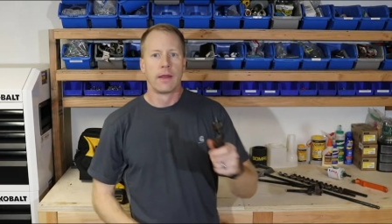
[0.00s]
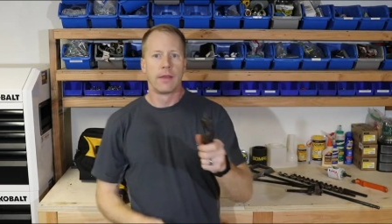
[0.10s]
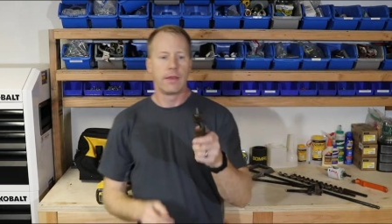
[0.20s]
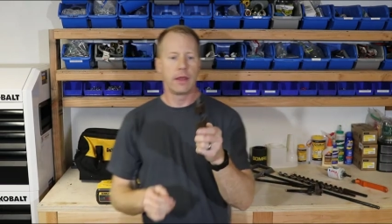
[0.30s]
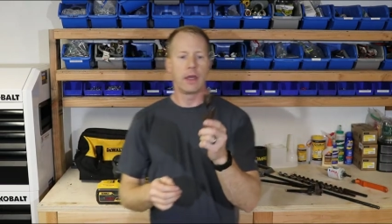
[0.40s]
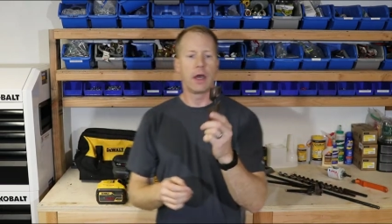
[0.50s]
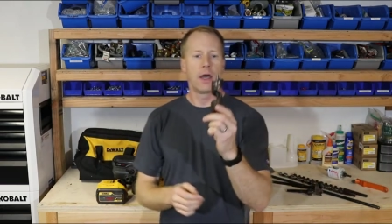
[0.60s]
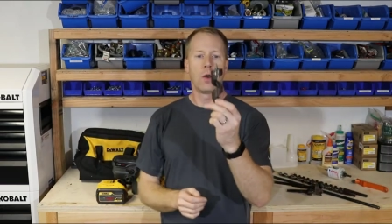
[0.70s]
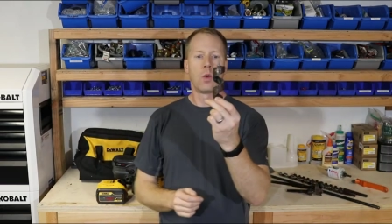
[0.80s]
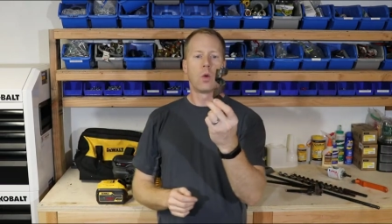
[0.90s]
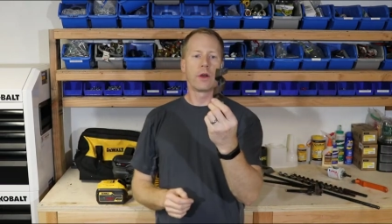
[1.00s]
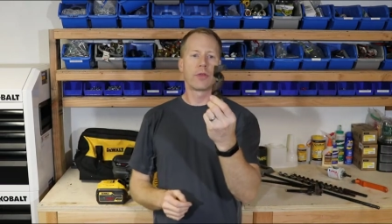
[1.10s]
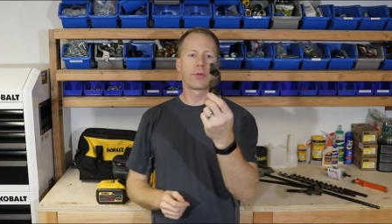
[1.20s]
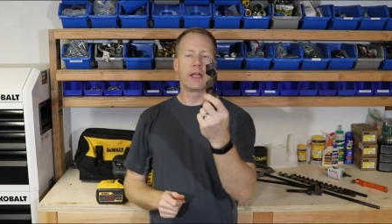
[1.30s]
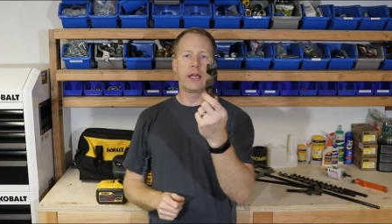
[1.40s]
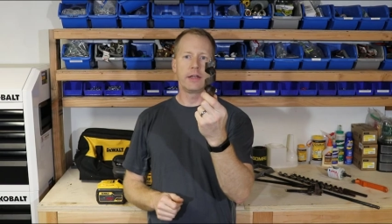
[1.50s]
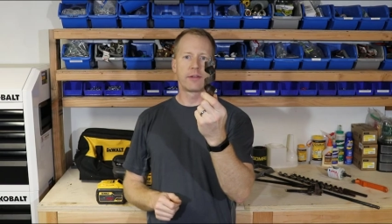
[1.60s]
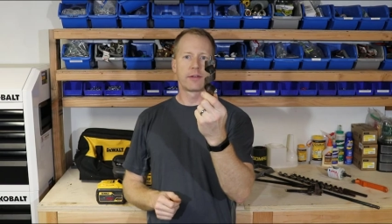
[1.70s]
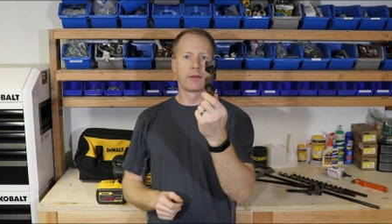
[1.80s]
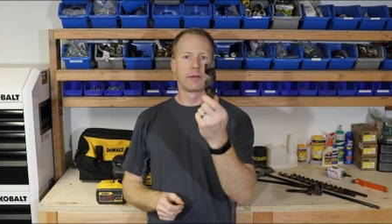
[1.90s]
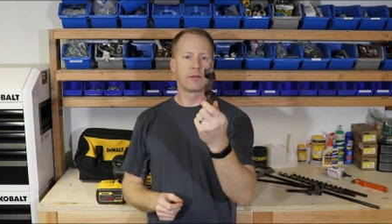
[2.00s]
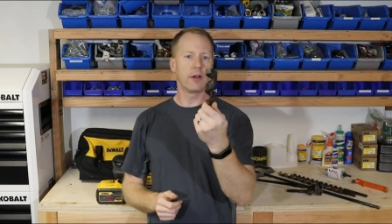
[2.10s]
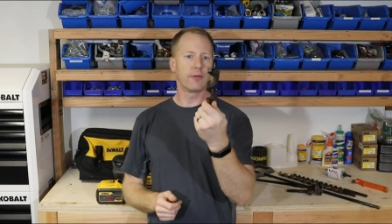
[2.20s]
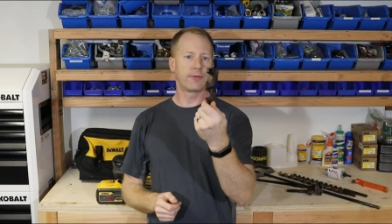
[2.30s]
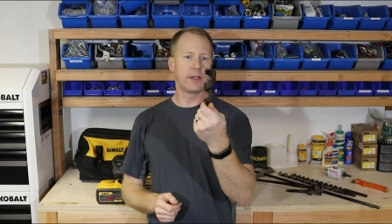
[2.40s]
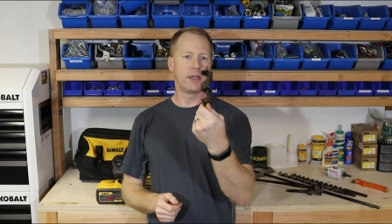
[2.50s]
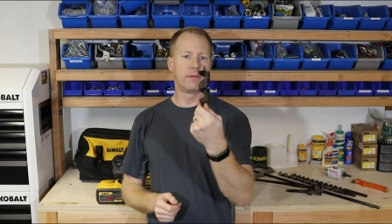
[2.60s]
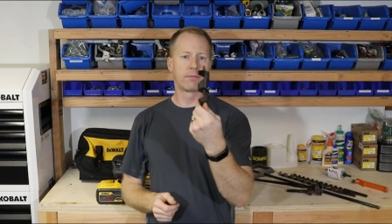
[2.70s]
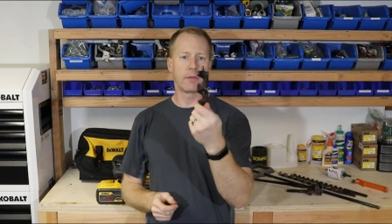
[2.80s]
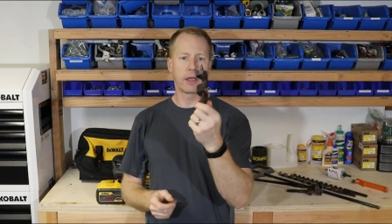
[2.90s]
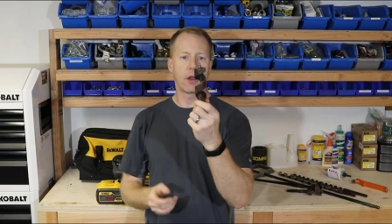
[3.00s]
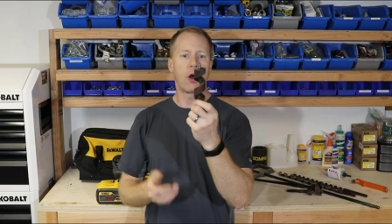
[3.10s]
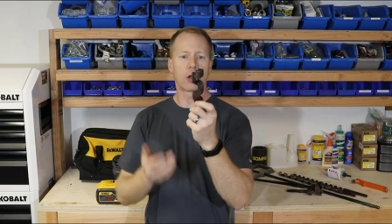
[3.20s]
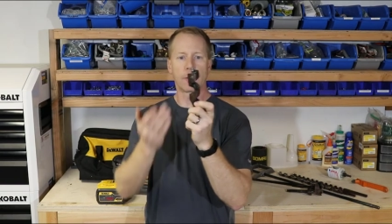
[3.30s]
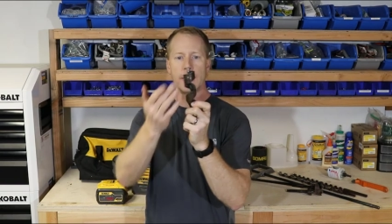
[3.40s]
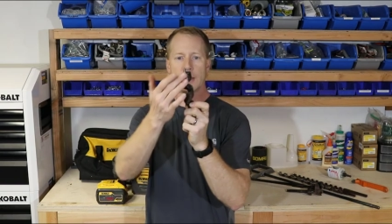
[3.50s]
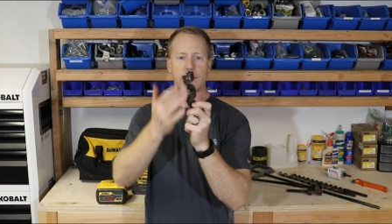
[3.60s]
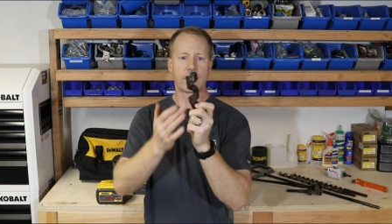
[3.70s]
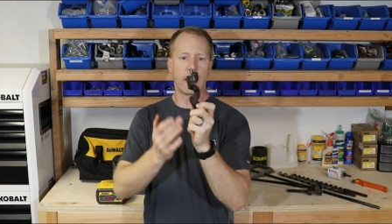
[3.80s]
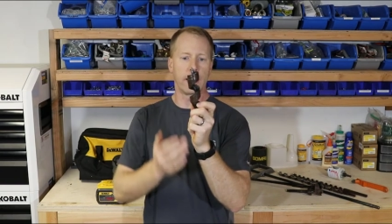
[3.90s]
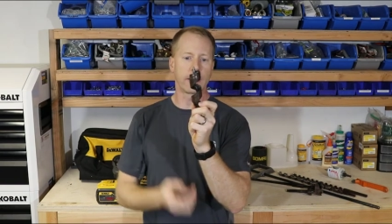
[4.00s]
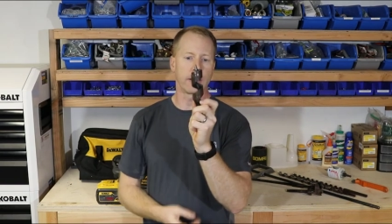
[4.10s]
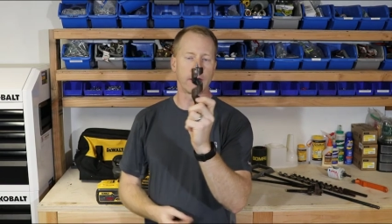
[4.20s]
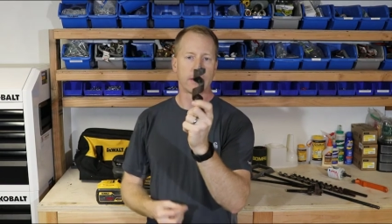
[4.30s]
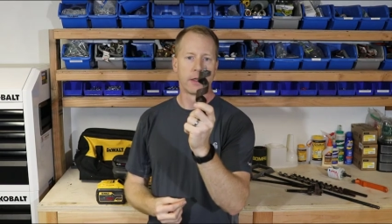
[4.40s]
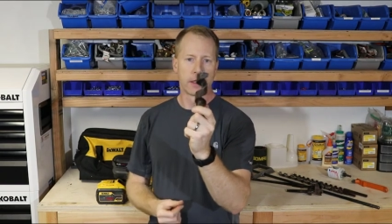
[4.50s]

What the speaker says: the 1 3/8 self-feed like auger bit style here.